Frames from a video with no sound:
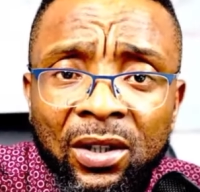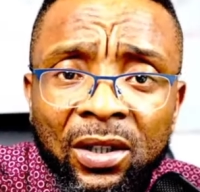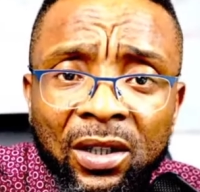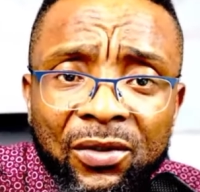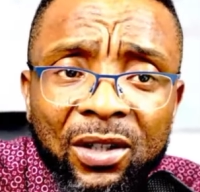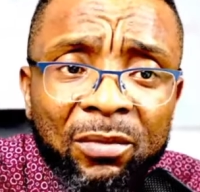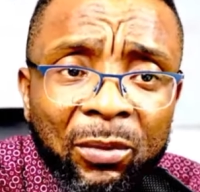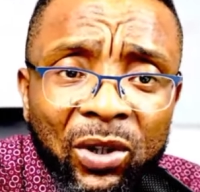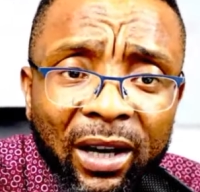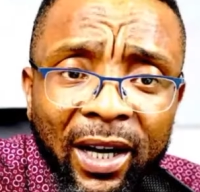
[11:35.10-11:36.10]
Some people
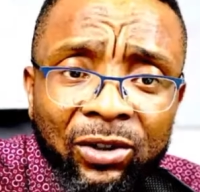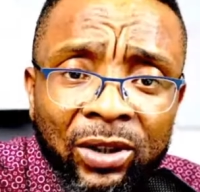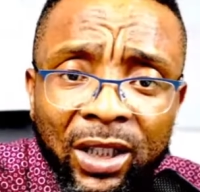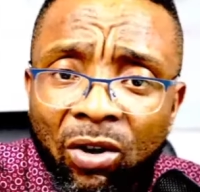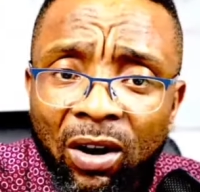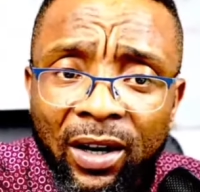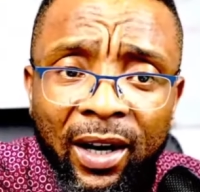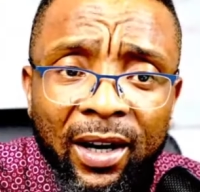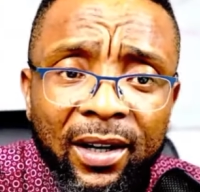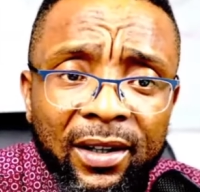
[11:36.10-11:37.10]
that are doing conga.
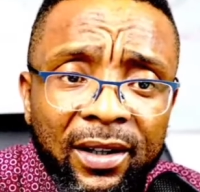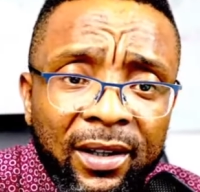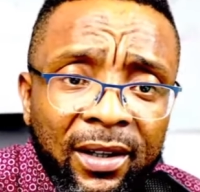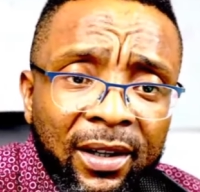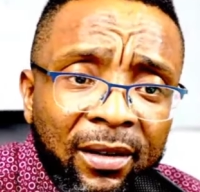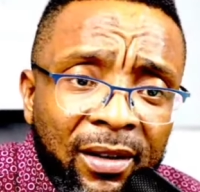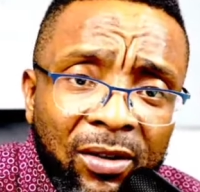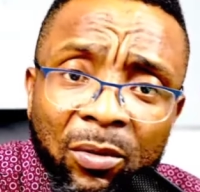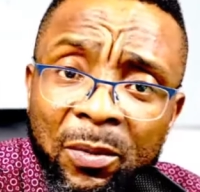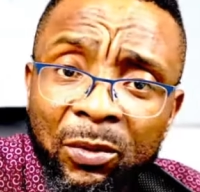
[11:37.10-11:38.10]

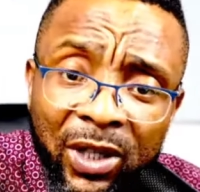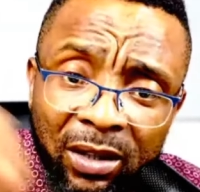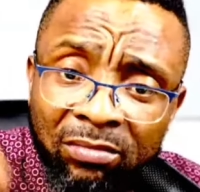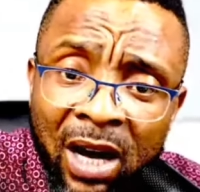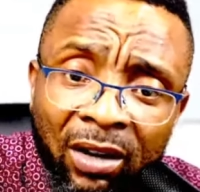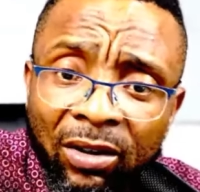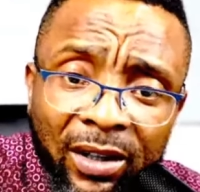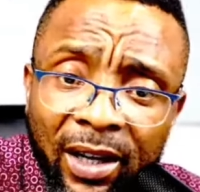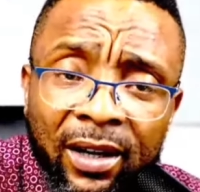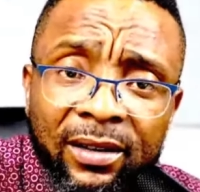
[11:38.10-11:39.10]
Nobody people they bear
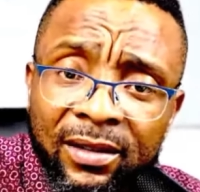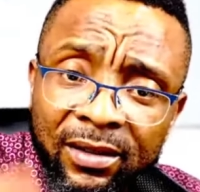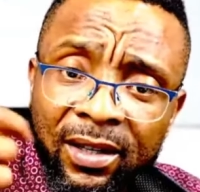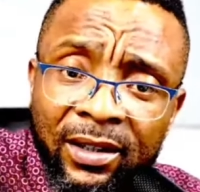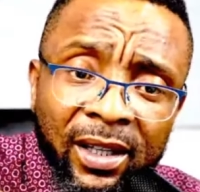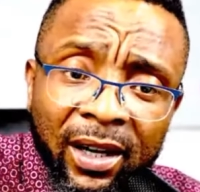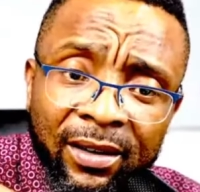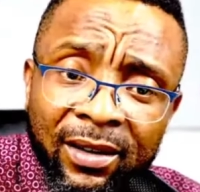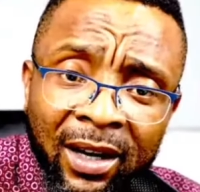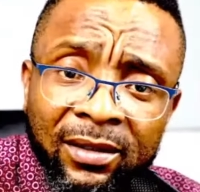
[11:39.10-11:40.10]
conga, take
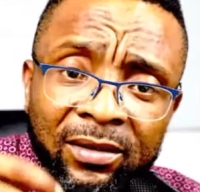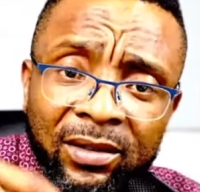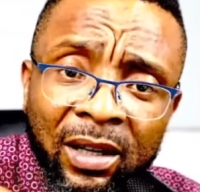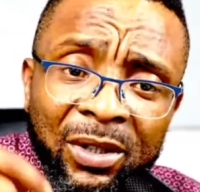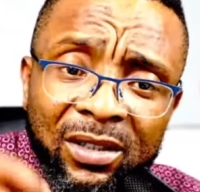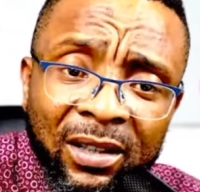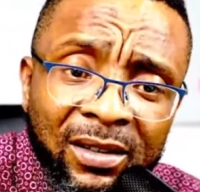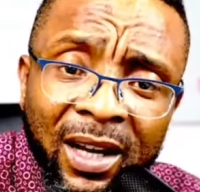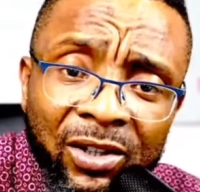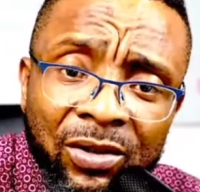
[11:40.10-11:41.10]

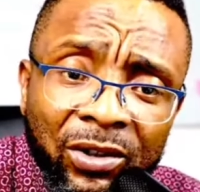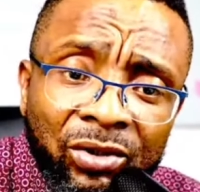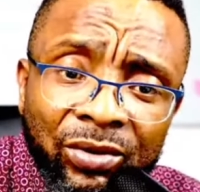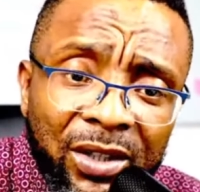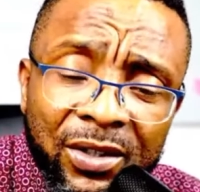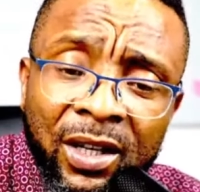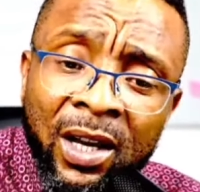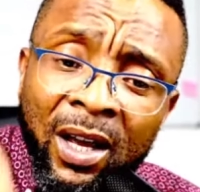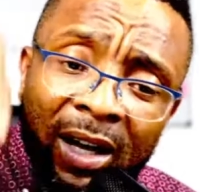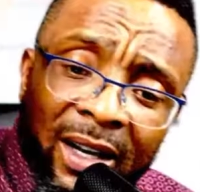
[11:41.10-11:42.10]
that such risk
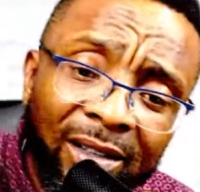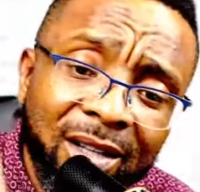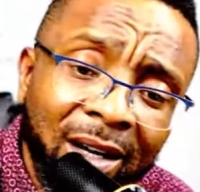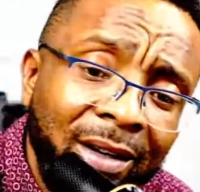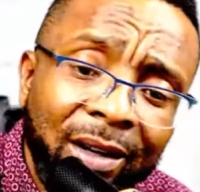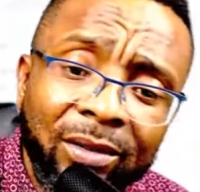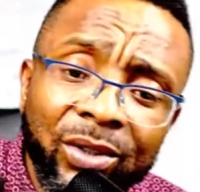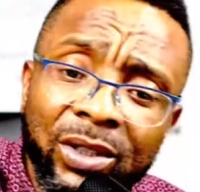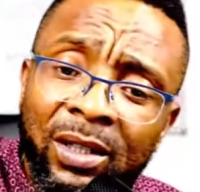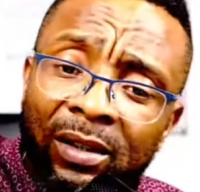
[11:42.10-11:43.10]
and enter ground
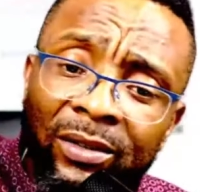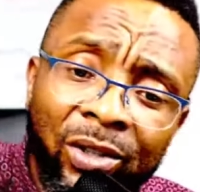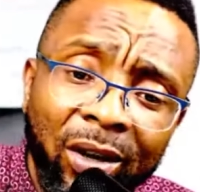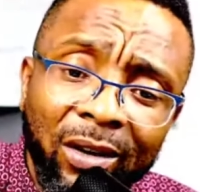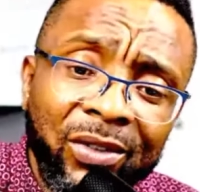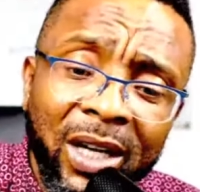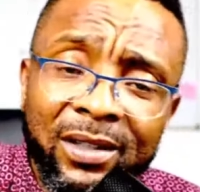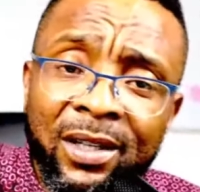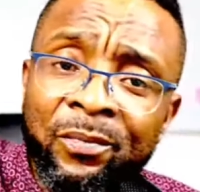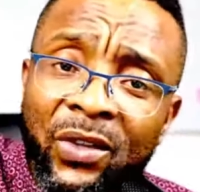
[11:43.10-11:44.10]
in all of that.
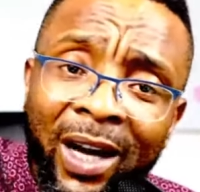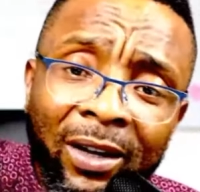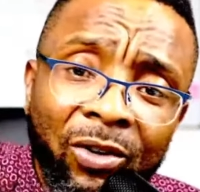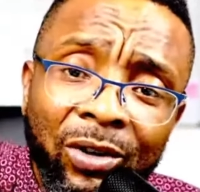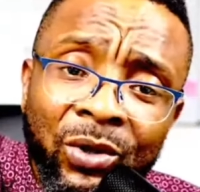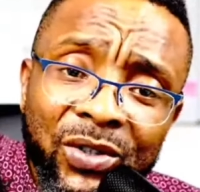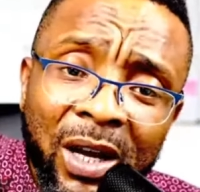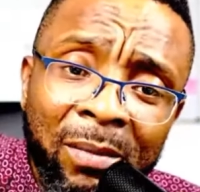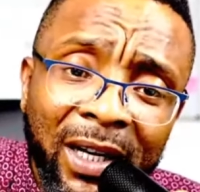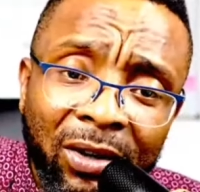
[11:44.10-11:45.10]
And God knows how
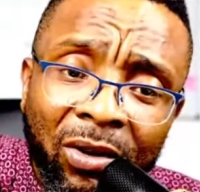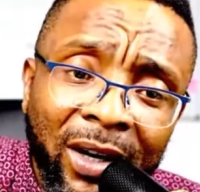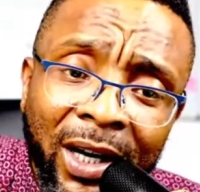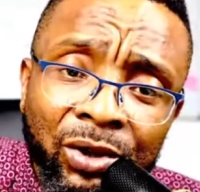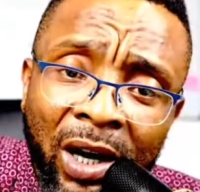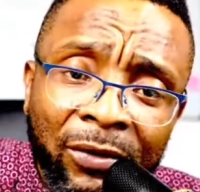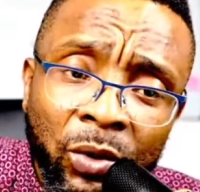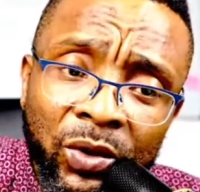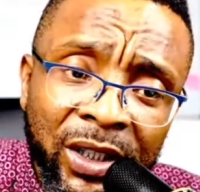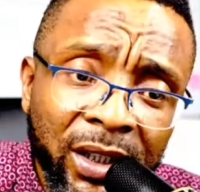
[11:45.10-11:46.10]
many conga you have to
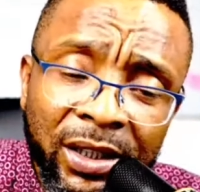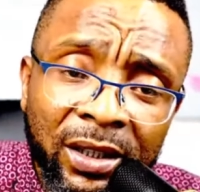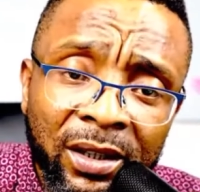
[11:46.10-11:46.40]
dig